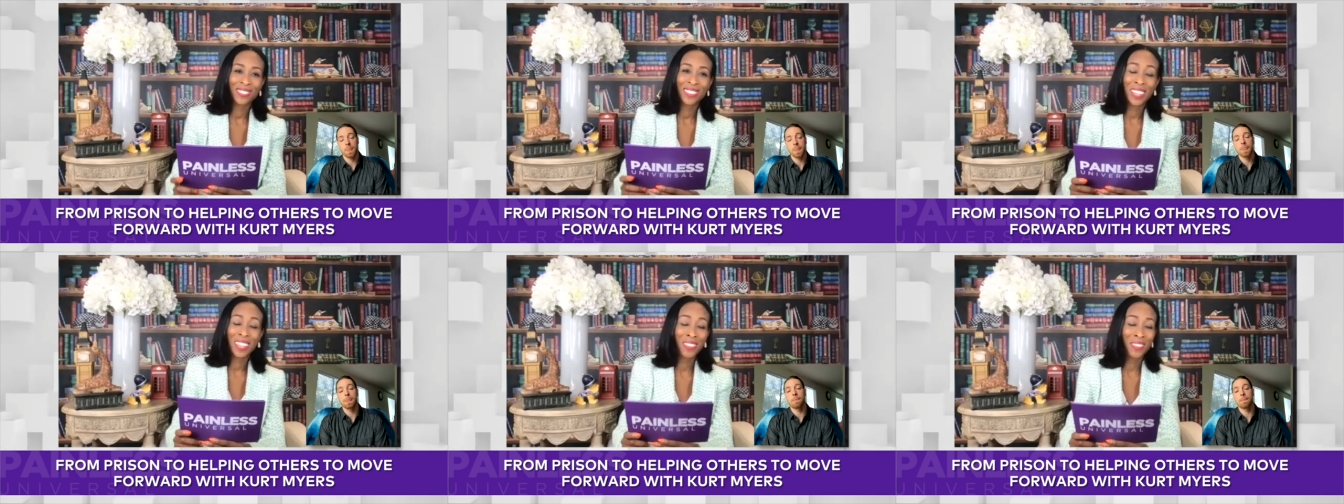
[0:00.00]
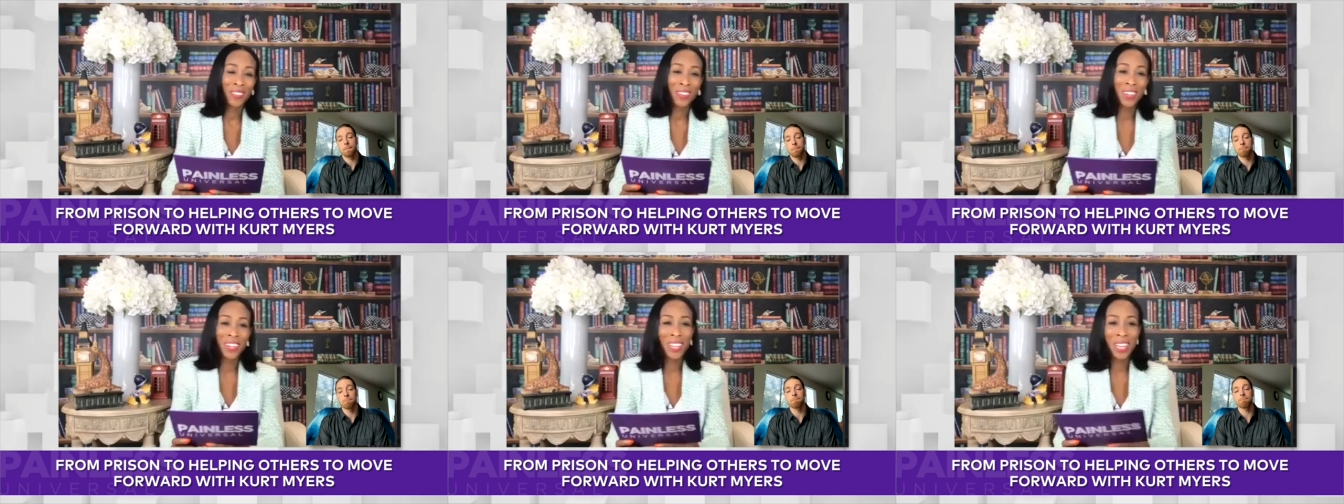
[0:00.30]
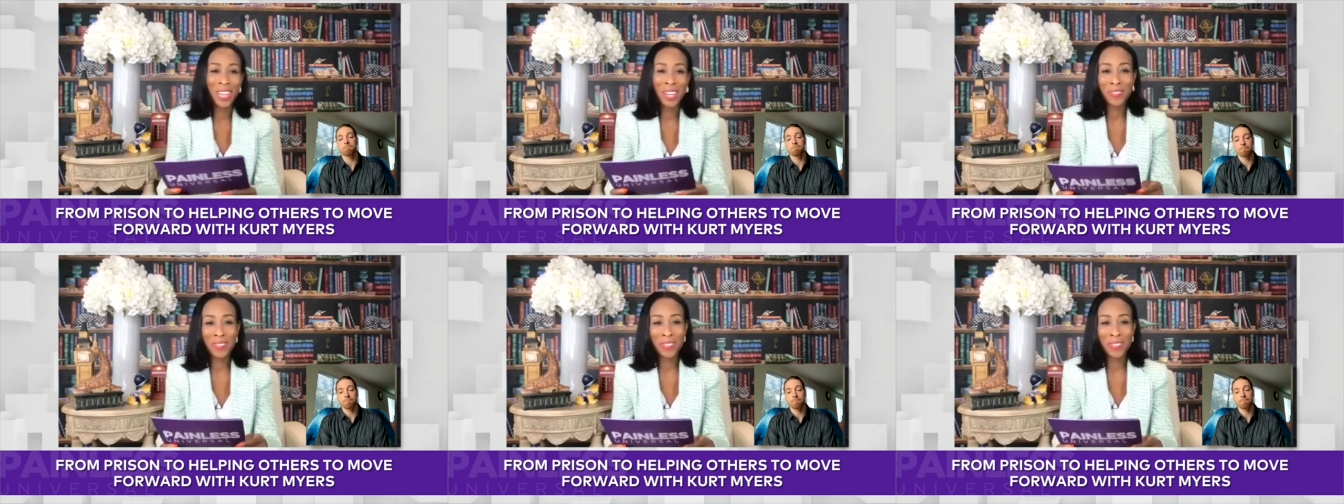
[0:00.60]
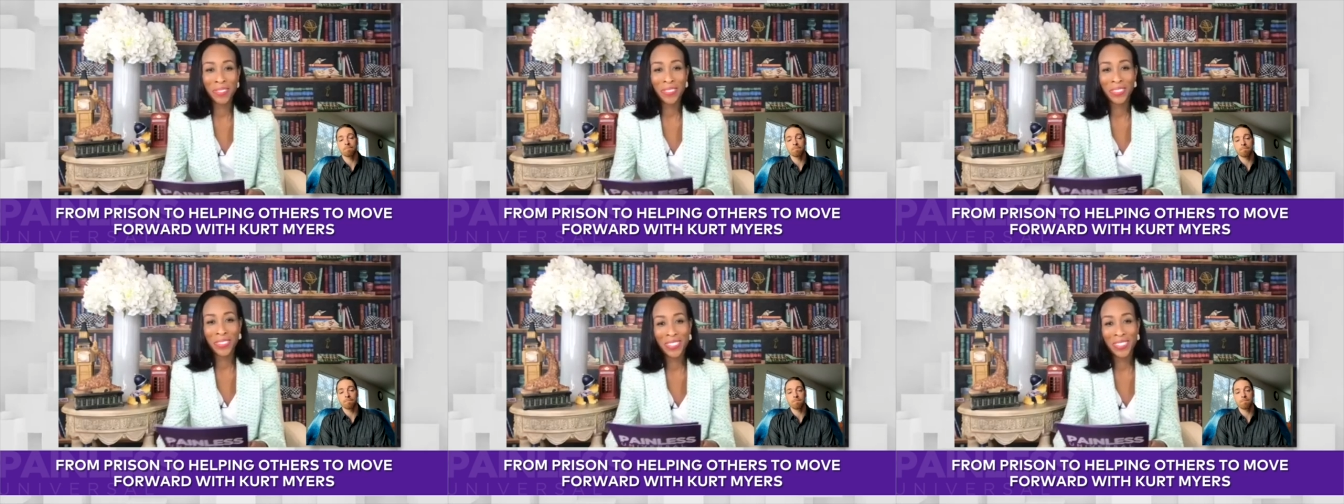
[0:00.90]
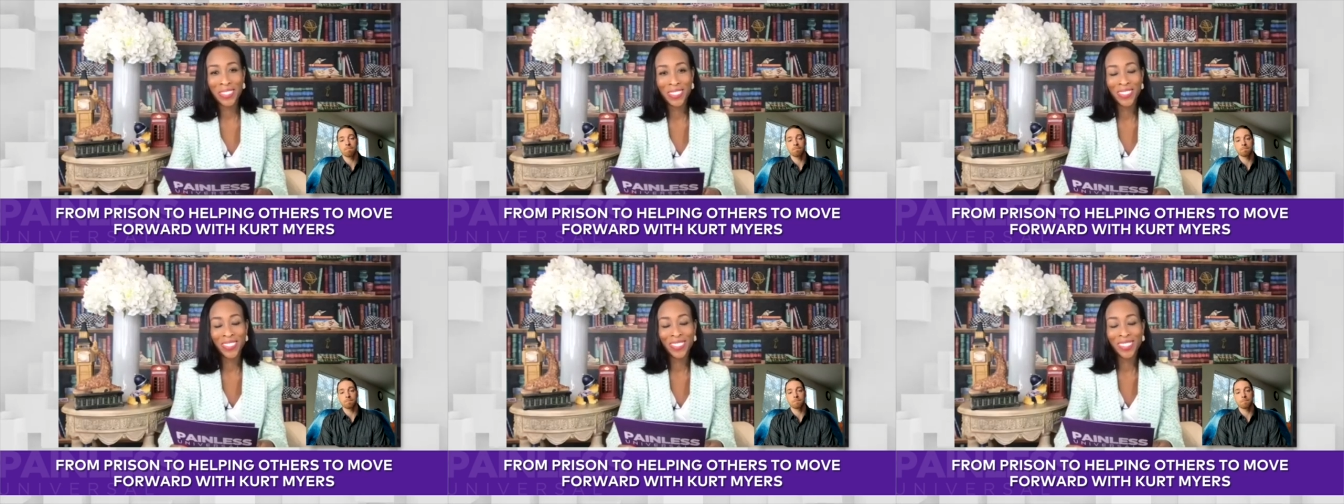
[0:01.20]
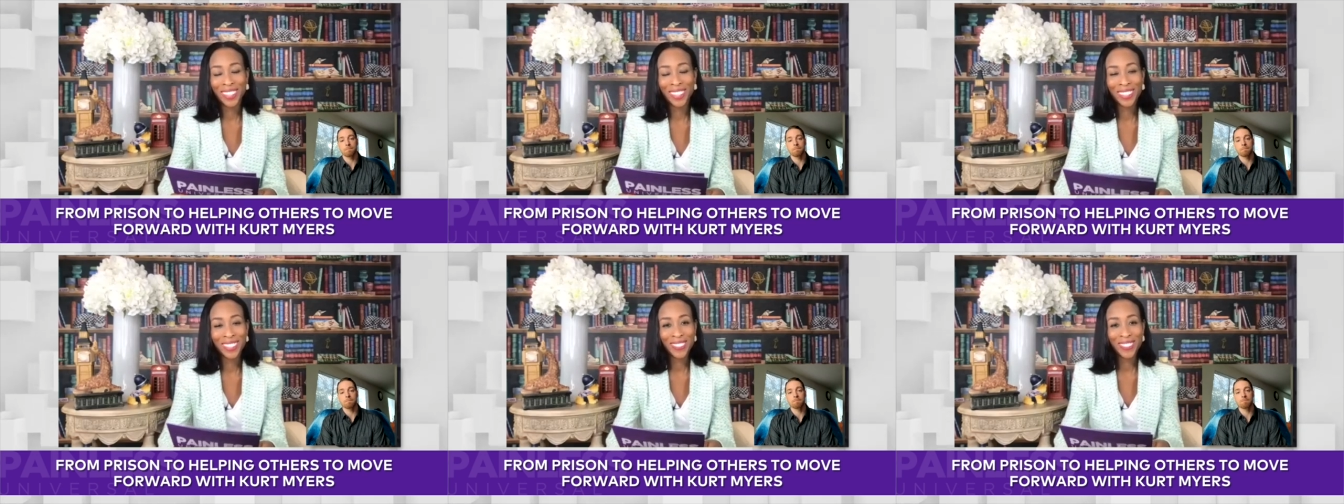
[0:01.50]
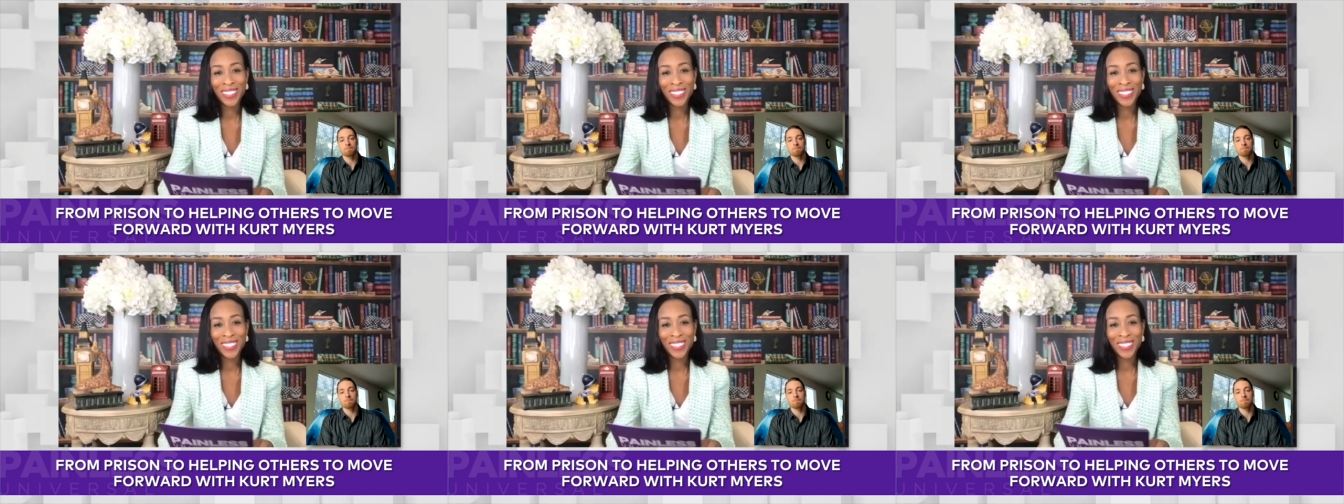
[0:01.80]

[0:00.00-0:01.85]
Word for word: I'm really happy for you, Kurt.